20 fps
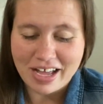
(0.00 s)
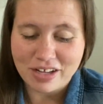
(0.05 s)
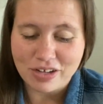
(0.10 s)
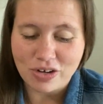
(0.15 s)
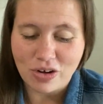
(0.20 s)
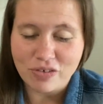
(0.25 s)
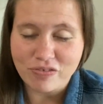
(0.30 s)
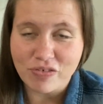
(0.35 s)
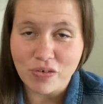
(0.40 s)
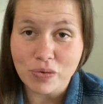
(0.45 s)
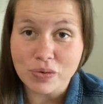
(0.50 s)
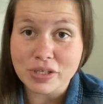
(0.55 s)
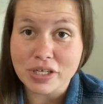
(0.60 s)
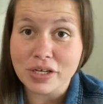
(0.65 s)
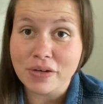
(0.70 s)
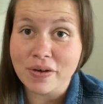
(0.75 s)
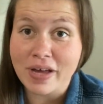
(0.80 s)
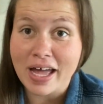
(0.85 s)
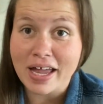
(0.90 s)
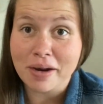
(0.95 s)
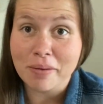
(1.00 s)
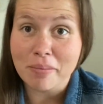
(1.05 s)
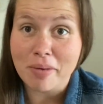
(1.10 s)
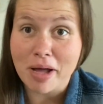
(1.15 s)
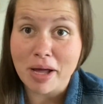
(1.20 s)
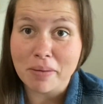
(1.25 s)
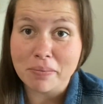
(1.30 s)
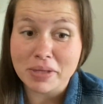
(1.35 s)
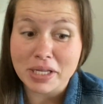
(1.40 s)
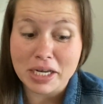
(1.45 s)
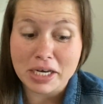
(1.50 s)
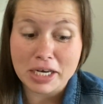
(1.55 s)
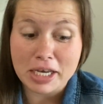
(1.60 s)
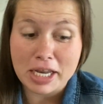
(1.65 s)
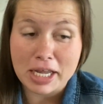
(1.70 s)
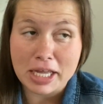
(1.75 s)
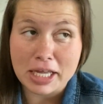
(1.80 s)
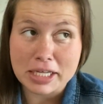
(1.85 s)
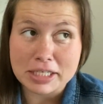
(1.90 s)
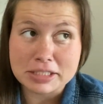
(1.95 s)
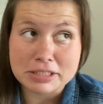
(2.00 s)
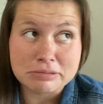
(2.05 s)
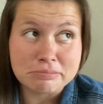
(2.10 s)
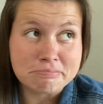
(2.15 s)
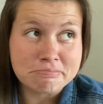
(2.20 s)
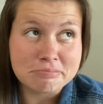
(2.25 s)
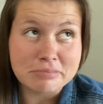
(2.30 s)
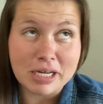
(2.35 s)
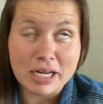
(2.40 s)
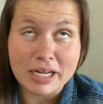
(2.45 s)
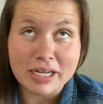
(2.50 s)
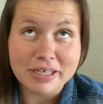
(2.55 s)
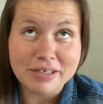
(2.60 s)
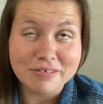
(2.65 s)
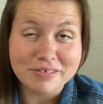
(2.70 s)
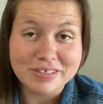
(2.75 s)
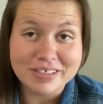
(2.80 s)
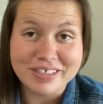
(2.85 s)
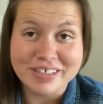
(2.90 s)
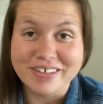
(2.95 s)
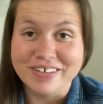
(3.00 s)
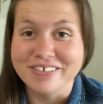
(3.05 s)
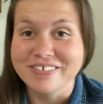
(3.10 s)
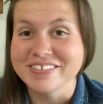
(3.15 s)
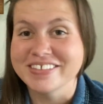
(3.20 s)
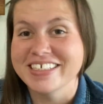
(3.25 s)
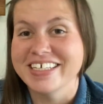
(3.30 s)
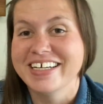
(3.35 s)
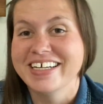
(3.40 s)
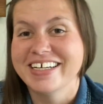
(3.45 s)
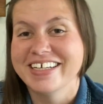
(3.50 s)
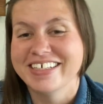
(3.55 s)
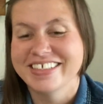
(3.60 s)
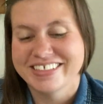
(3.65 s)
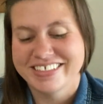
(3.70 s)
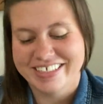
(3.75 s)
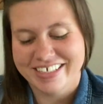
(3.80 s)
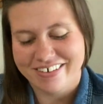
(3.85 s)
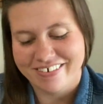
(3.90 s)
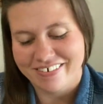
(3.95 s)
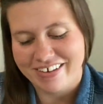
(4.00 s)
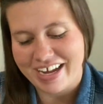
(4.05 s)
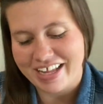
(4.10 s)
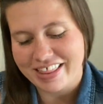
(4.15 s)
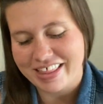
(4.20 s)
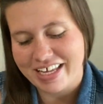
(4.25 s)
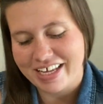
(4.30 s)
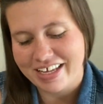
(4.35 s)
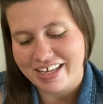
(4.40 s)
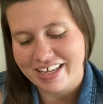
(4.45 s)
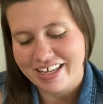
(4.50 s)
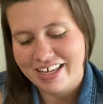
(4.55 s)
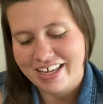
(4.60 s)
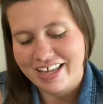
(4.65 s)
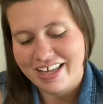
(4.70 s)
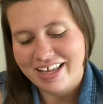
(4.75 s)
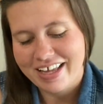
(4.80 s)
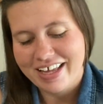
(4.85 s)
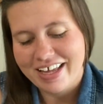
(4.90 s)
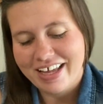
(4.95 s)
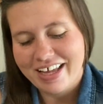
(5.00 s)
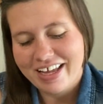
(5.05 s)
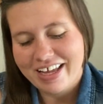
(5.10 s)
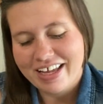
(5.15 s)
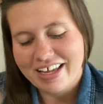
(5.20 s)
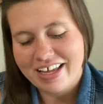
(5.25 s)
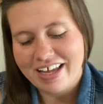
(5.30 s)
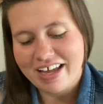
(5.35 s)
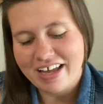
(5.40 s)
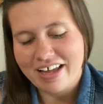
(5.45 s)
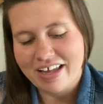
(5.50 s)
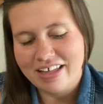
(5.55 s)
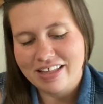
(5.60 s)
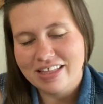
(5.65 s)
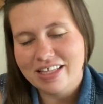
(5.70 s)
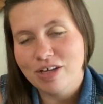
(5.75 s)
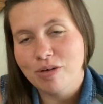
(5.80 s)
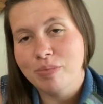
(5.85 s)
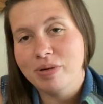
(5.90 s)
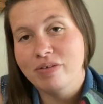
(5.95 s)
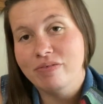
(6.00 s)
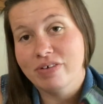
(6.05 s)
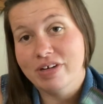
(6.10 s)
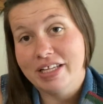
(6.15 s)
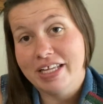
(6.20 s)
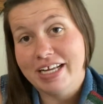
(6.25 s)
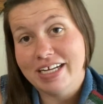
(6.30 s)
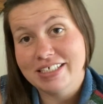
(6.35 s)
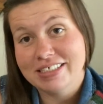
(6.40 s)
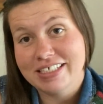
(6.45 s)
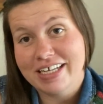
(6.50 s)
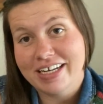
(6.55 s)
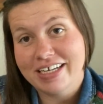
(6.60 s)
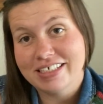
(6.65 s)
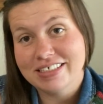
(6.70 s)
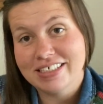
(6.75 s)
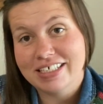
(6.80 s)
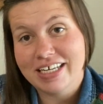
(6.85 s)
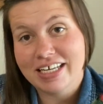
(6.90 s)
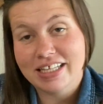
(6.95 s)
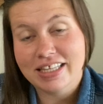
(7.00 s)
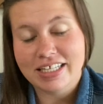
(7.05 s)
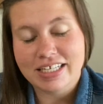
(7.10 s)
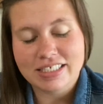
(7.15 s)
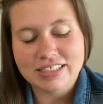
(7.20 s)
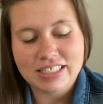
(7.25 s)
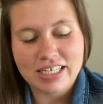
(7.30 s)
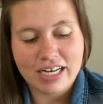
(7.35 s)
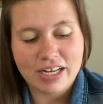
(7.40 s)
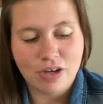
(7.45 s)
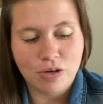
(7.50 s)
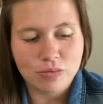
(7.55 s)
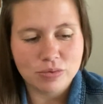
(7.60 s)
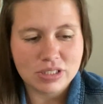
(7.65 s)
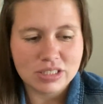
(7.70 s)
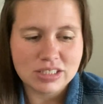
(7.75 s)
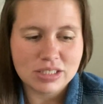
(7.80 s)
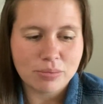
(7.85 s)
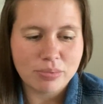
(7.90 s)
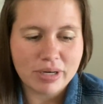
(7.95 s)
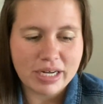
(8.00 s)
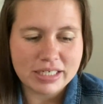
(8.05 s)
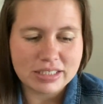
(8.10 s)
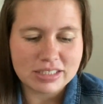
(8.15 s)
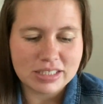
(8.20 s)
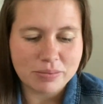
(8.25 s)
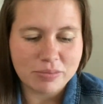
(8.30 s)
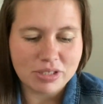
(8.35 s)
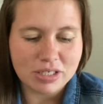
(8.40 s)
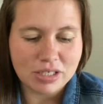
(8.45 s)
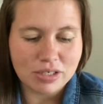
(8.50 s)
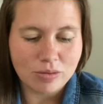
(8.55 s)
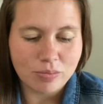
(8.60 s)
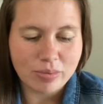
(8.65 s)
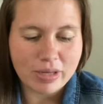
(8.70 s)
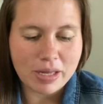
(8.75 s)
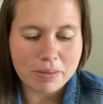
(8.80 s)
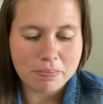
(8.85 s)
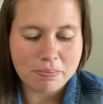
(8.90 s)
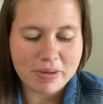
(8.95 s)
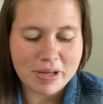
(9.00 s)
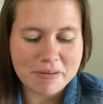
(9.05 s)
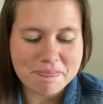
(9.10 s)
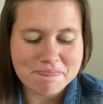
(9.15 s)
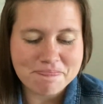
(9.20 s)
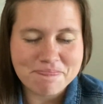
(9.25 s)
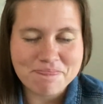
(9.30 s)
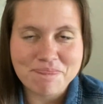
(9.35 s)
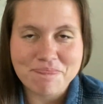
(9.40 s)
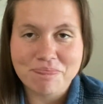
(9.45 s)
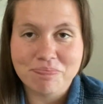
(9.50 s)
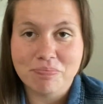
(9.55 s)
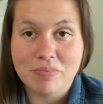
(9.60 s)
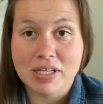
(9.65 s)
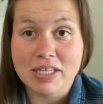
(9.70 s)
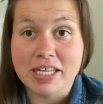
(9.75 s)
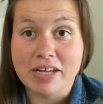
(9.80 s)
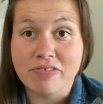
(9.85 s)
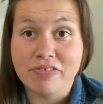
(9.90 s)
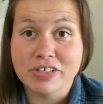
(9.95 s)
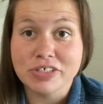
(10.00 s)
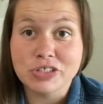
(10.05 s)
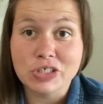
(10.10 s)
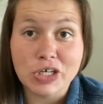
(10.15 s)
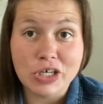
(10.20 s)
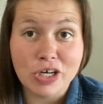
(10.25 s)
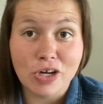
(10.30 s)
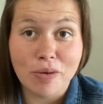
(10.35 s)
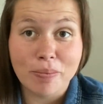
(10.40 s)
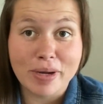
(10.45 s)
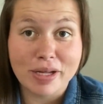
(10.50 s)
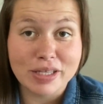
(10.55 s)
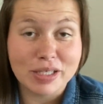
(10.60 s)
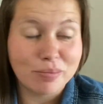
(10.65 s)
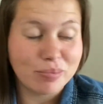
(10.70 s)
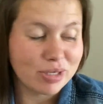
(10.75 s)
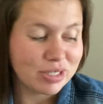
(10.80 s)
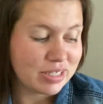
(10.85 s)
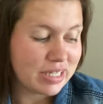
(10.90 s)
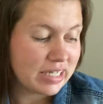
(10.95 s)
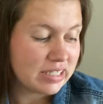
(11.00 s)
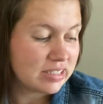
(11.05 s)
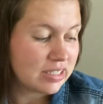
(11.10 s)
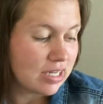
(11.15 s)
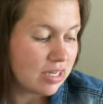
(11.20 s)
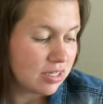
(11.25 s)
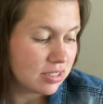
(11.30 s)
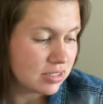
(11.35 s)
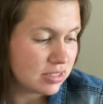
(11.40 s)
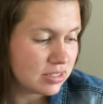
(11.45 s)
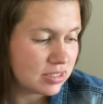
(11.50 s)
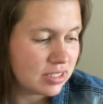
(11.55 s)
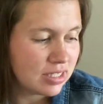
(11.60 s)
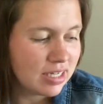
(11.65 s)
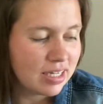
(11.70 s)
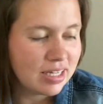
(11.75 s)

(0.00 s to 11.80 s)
If only you had a mom that knit. I don't know. So I think they'll be really excited to get these, and I hope to surprise them a little bit. But they for sure know about the birthday socks.